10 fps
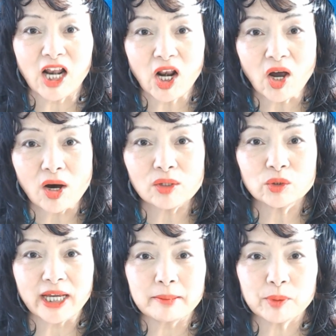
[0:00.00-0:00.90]
Hello
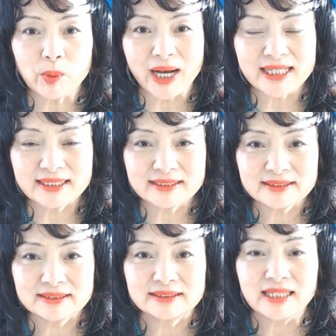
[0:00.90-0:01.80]

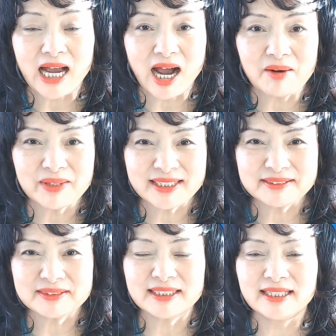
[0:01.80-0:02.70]
everyone, how are you
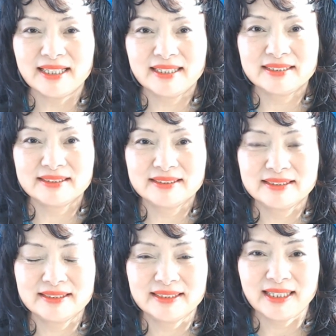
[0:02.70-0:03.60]
today?
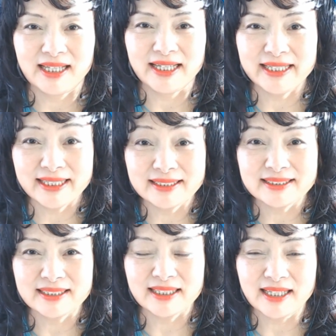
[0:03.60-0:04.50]

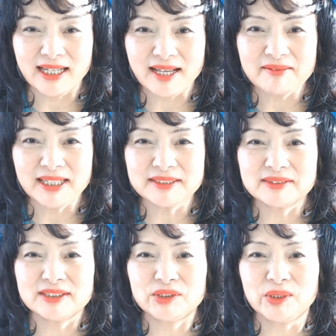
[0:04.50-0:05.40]
Here, I would
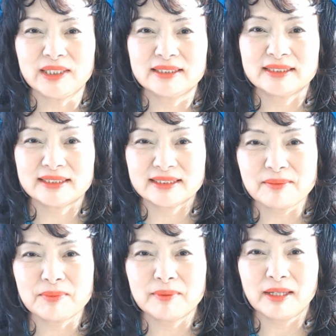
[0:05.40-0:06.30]
like to share
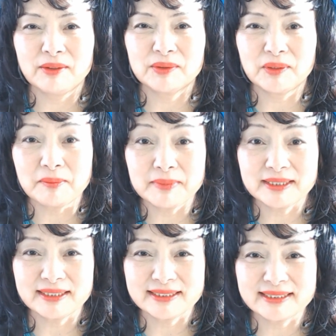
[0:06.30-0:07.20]
some of our
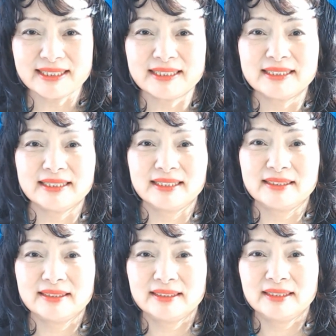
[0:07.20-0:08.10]
common concerns.